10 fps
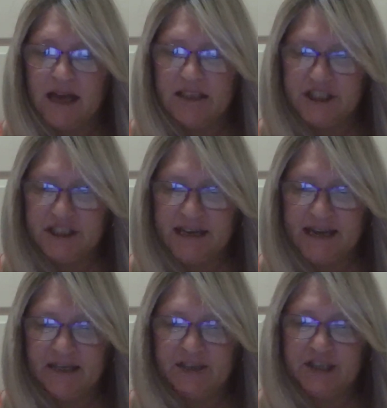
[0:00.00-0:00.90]
Gotcha
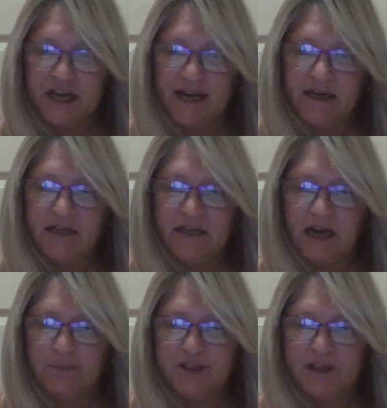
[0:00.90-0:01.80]
Day China
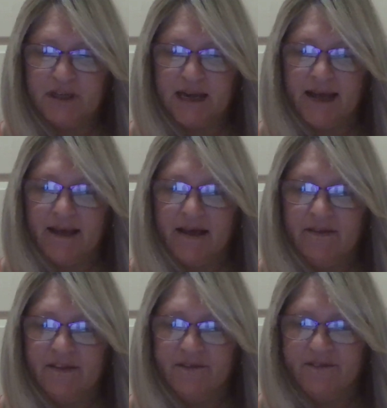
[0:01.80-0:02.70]
Adoption.
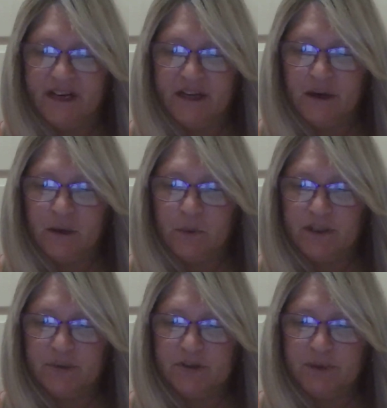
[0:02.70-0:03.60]
The video,
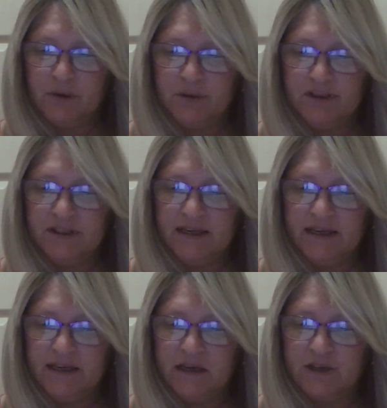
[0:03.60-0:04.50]
which was posted
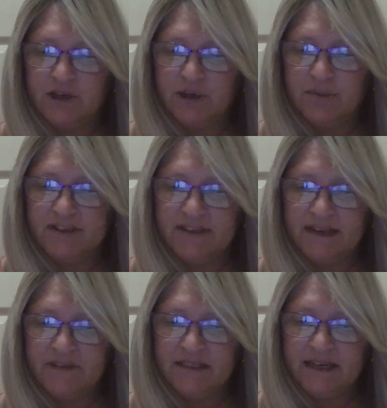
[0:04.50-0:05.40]
in October
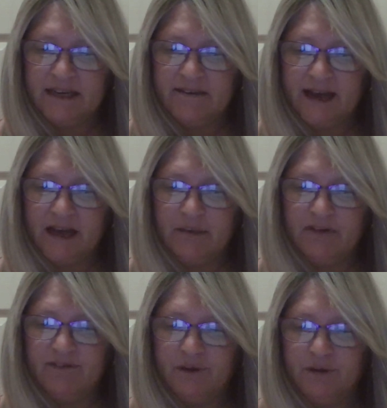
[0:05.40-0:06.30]
17th, had
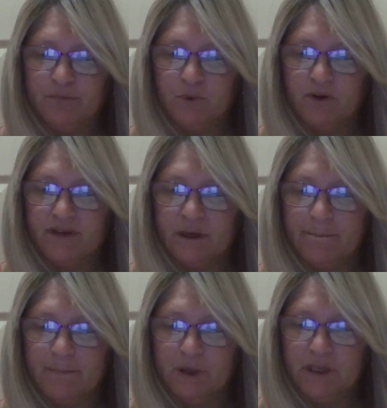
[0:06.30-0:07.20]
been viewed more than
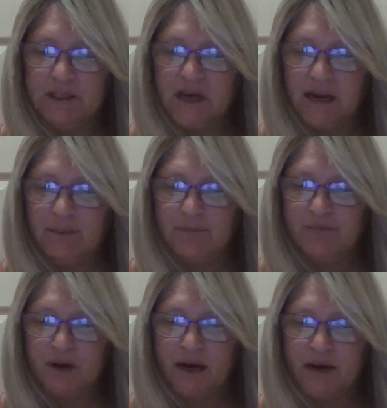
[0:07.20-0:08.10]
a million
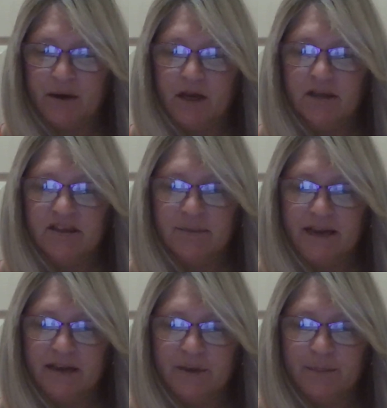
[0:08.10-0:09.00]
times prior to
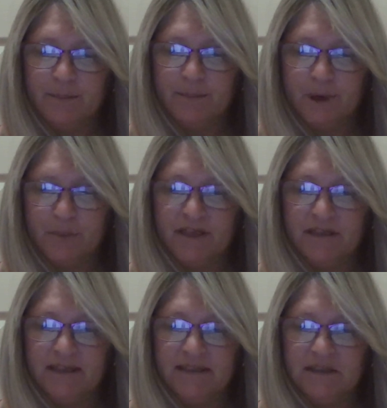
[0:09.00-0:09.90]
Myka
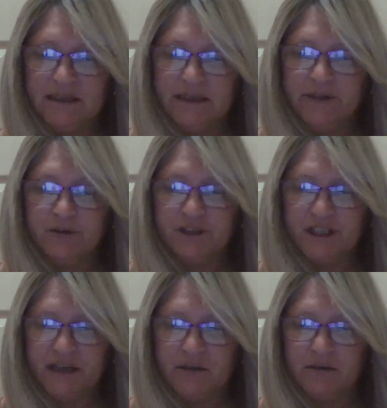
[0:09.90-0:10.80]
permanently deleting her
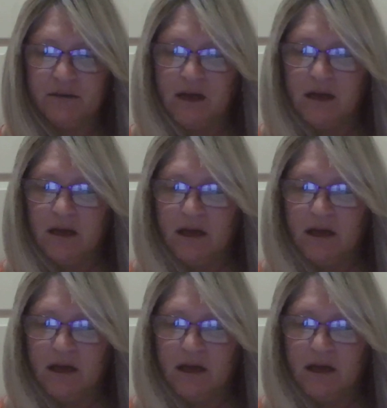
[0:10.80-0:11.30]
channel.